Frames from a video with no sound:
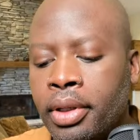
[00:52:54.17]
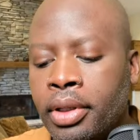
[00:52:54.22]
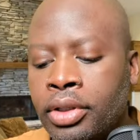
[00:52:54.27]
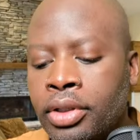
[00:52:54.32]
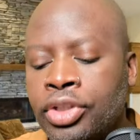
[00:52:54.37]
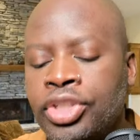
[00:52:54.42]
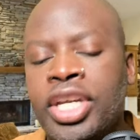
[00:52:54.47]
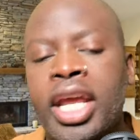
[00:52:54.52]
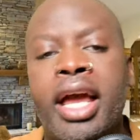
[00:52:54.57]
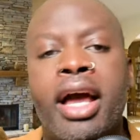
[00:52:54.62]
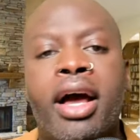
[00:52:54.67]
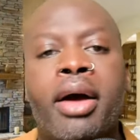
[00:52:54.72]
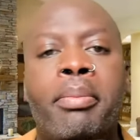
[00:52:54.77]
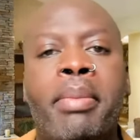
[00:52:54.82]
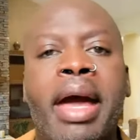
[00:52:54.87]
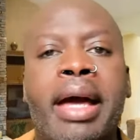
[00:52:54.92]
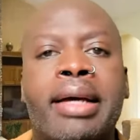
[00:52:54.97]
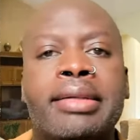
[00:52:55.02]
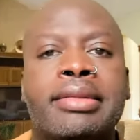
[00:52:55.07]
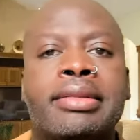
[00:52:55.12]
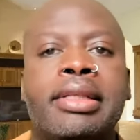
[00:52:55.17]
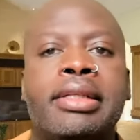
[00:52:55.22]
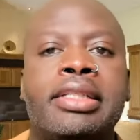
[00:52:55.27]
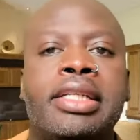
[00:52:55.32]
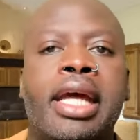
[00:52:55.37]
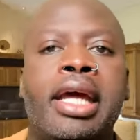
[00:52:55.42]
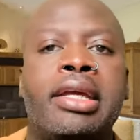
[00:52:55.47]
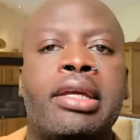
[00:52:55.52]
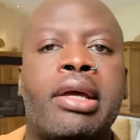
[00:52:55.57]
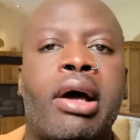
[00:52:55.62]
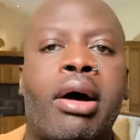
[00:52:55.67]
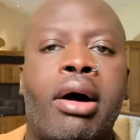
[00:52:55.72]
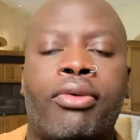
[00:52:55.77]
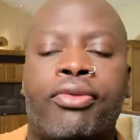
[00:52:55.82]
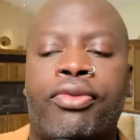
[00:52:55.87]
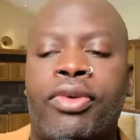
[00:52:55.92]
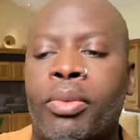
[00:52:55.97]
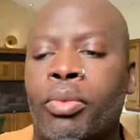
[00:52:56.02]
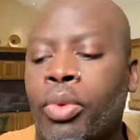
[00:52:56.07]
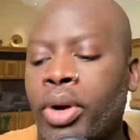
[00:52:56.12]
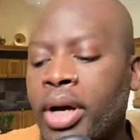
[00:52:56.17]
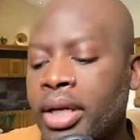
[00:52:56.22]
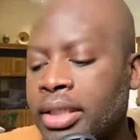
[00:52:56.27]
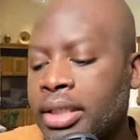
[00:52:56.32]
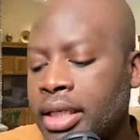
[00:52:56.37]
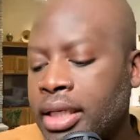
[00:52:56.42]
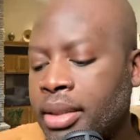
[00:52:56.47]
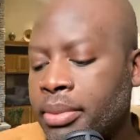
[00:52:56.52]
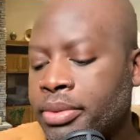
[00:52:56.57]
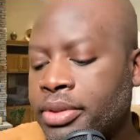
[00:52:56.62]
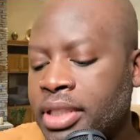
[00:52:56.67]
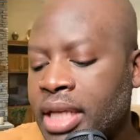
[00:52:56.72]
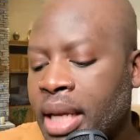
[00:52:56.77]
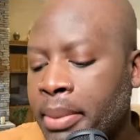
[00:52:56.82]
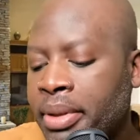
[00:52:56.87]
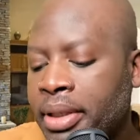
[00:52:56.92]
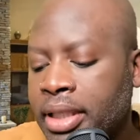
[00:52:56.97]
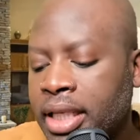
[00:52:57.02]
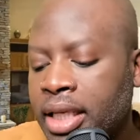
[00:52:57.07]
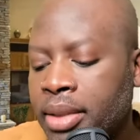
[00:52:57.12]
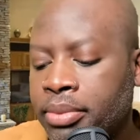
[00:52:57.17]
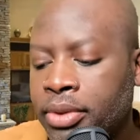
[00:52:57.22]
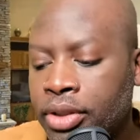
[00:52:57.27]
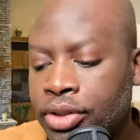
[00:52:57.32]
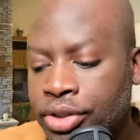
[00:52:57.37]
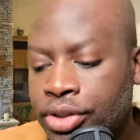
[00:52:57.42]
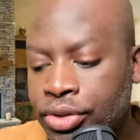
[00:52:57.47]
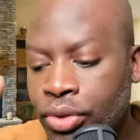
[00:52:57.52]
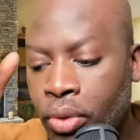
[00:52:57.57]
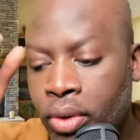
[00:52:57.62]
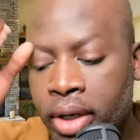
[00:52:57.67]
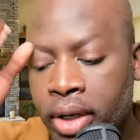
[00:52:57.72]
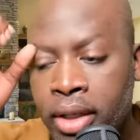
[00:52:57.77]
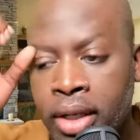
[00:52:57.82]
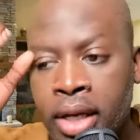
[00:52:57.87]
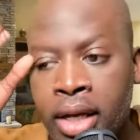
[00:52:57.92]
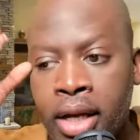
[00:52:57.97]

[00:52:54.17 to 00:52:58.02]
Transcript: Jam Master J, y'all, from Run D M C. I'm going to keep this short.